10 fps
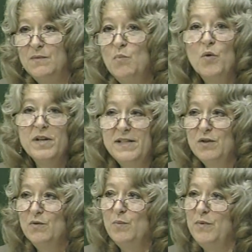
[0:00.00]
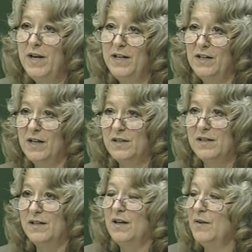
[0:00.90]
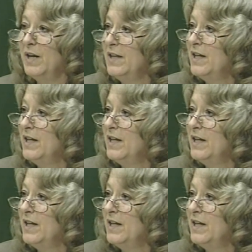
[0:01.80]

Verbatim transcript: more as a group than it does uh,